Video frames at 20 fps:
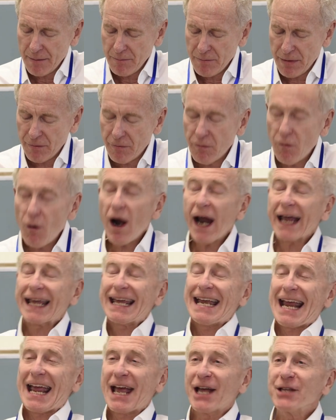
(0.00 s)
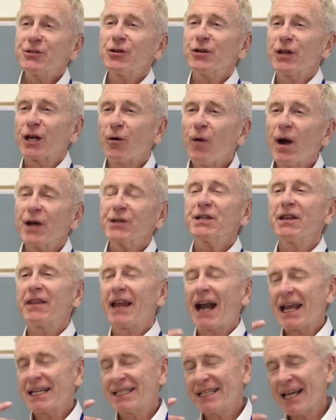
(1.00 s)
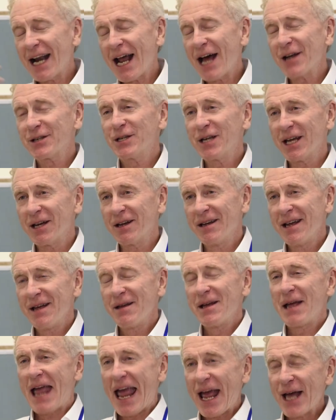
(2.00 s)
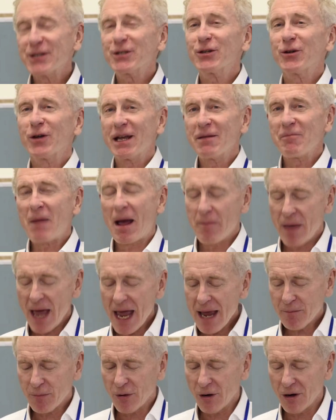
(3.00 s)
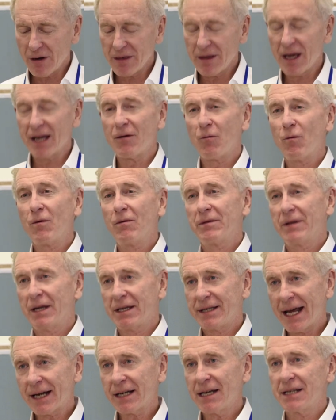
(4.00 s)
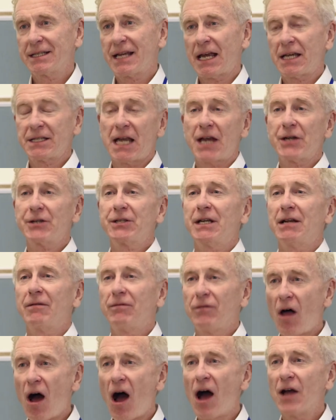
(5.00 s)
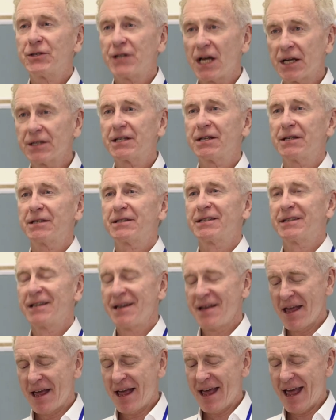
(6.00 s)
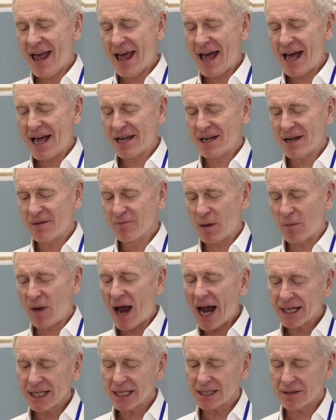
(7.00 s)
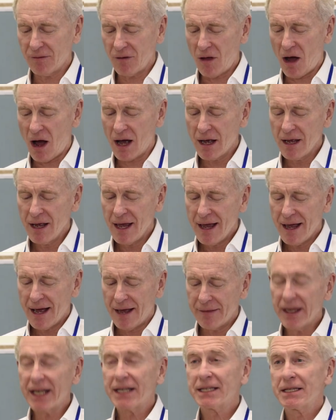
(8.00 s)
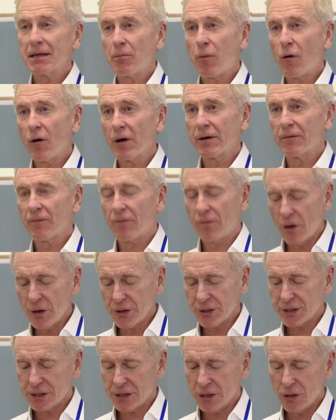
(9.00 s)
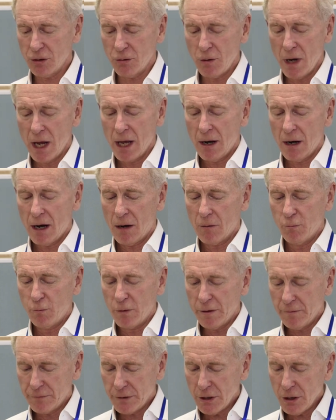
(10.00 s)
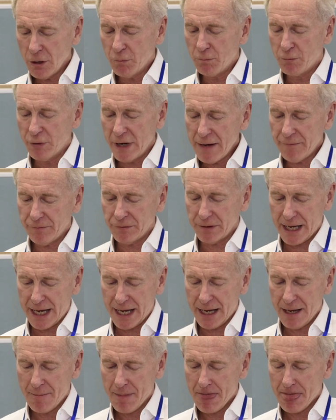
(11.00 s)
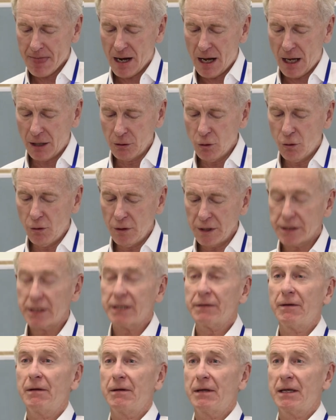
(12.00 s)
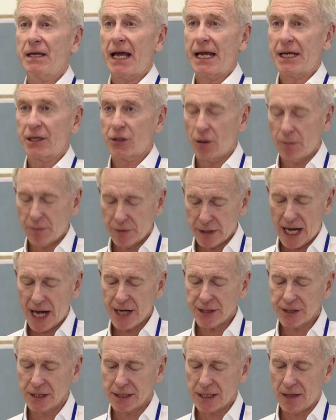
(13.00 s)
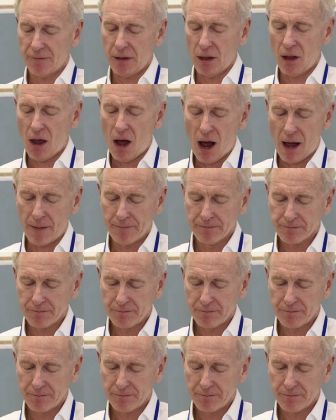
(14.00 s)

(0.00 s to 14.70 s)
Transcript: Before I can answer the question that I set out to answer in my paper, the technicization of law, justice, and the practice of law, I think it's important first to review briefly Ellul's interpretations of the law.